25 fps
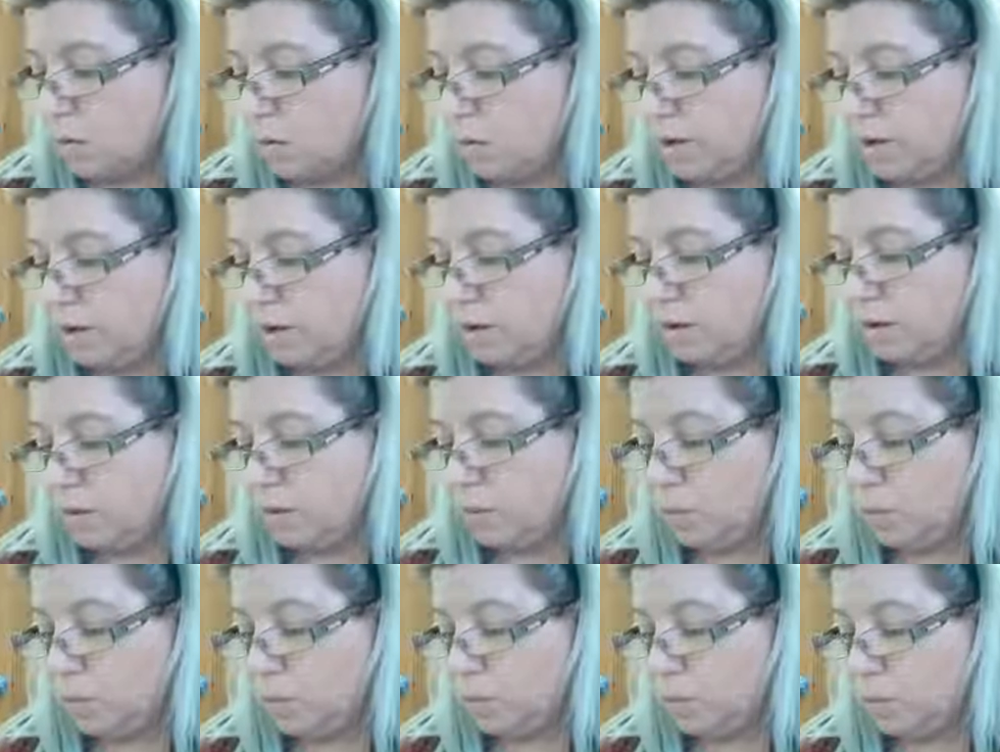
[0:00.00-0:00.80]

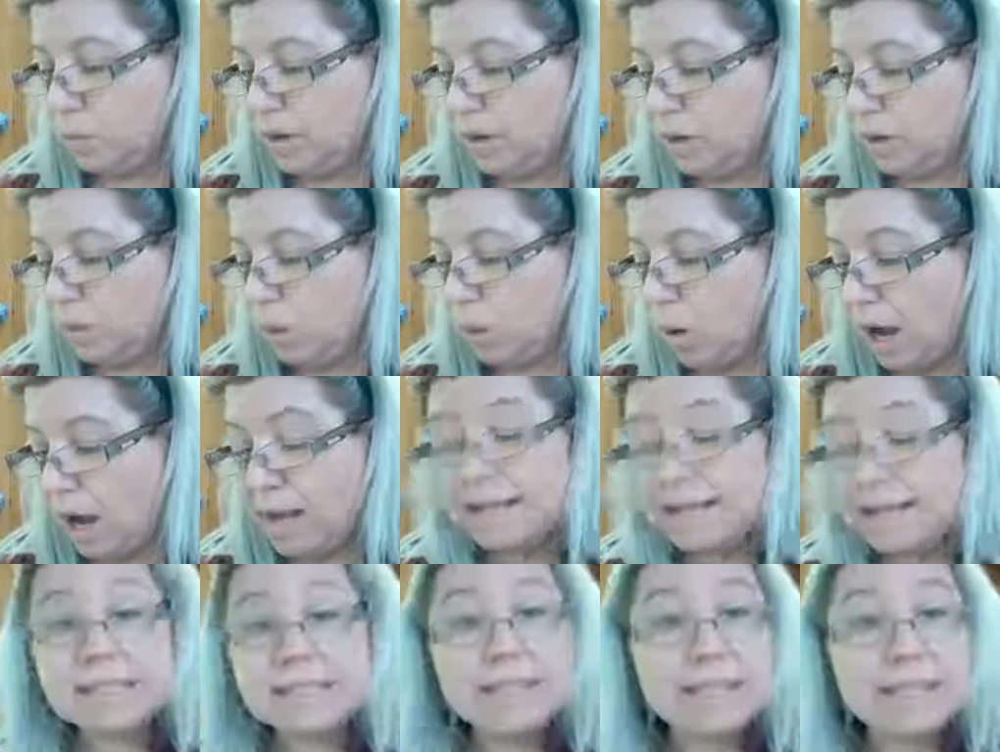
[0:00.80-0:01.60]
well, when
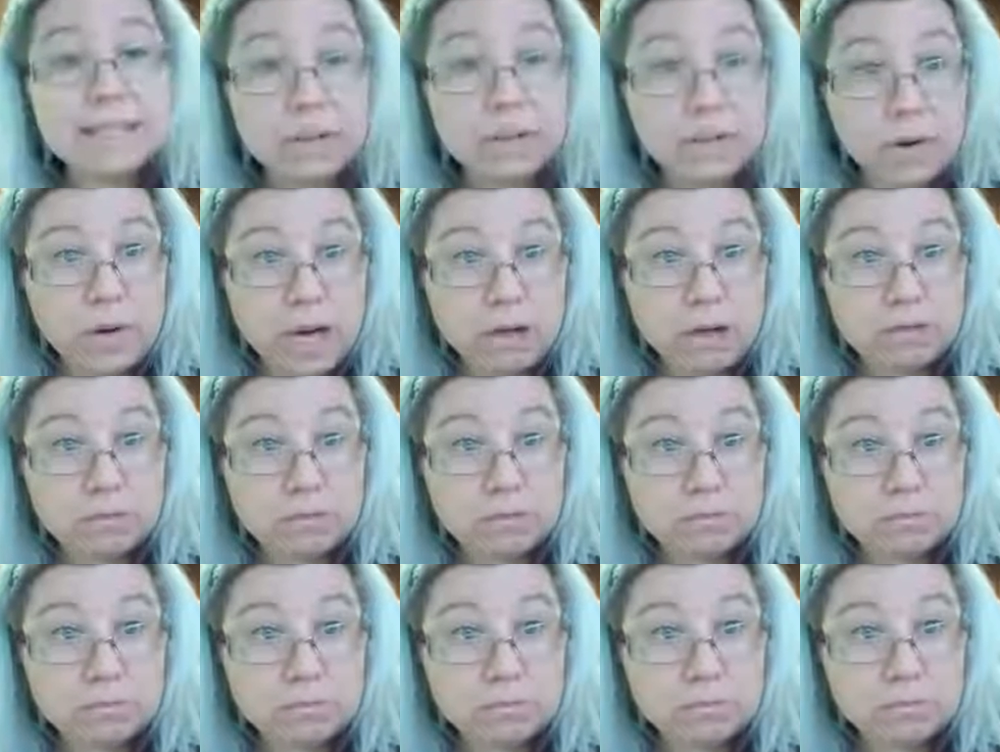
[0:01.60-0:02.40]
y is
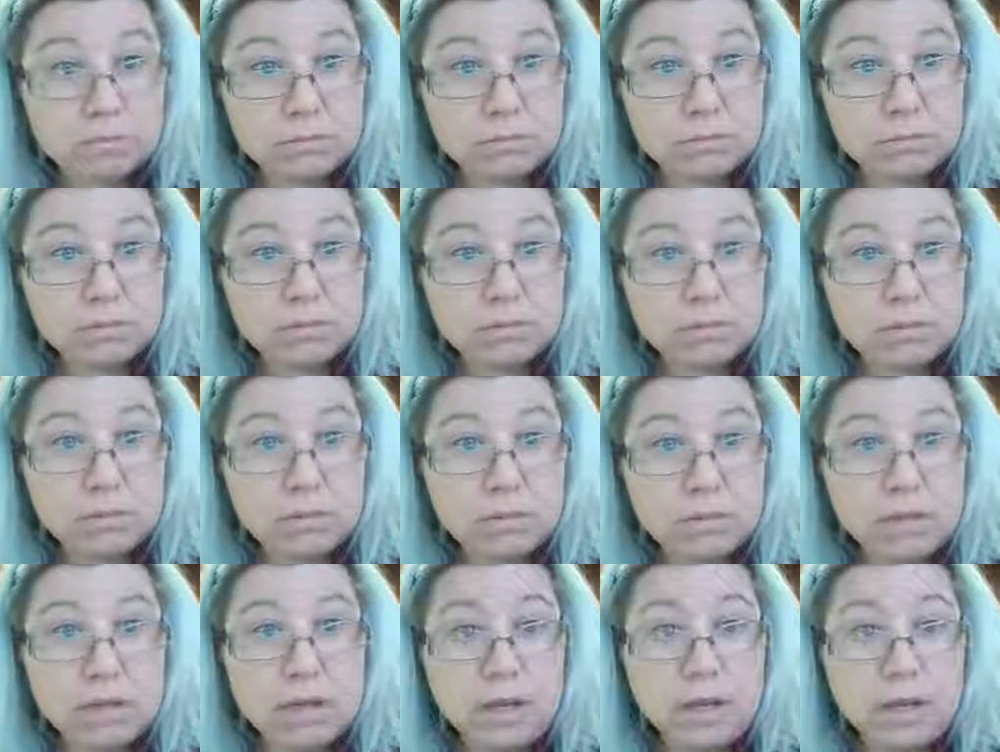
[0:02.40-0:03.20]
0,
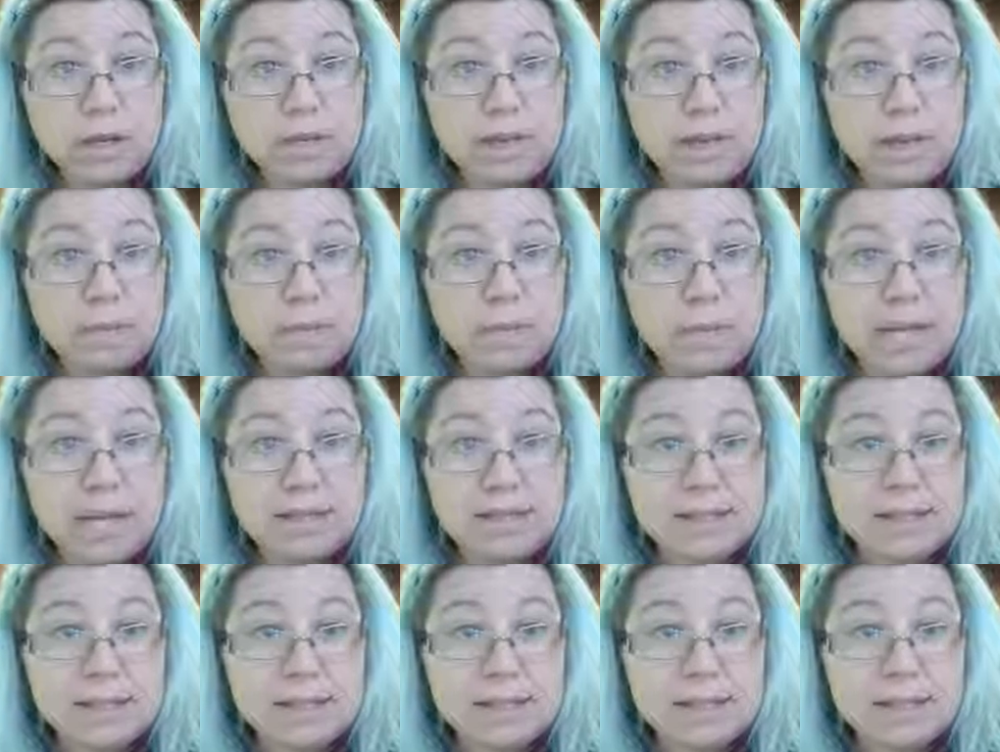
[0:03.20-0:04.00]
that
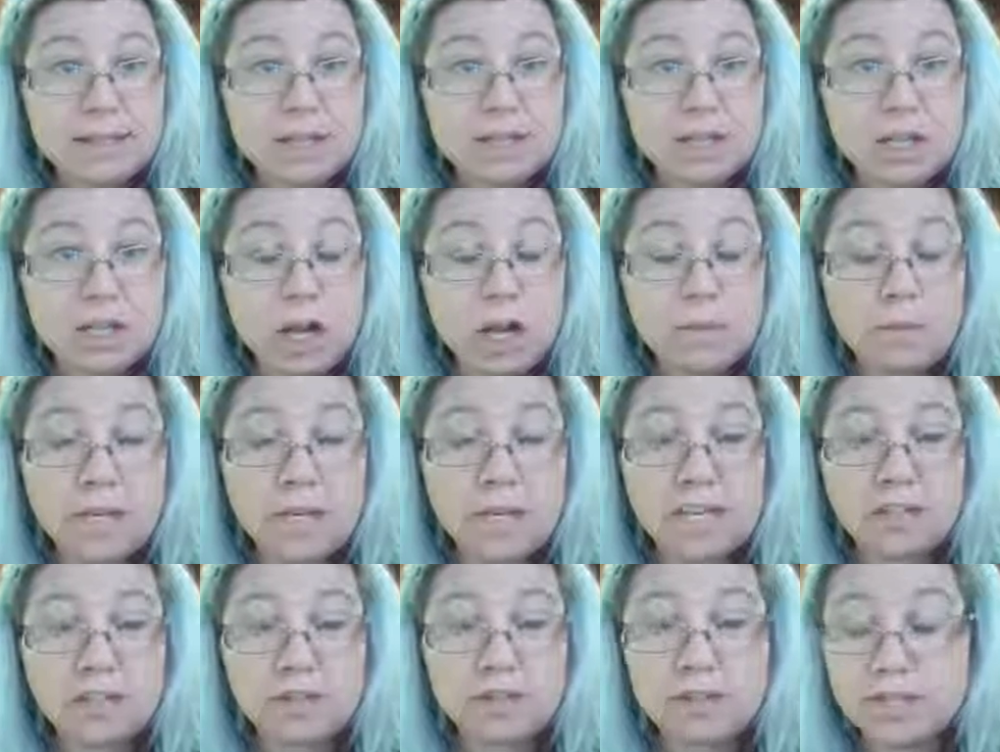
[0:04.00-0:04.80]
makes this
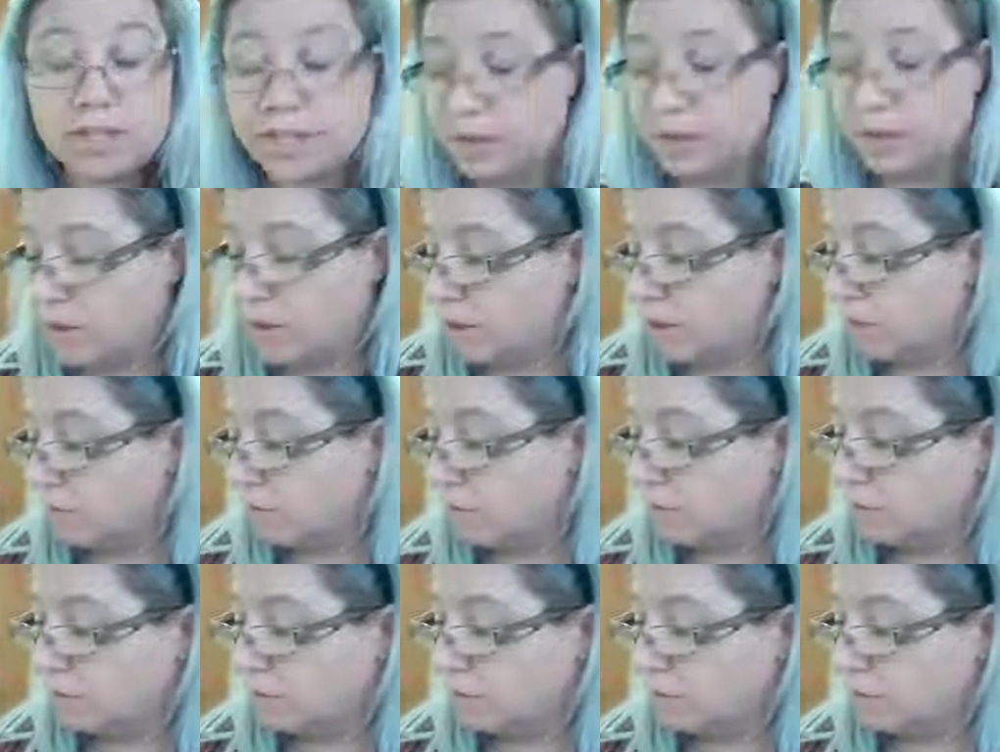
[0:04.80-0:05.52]
denominator 0.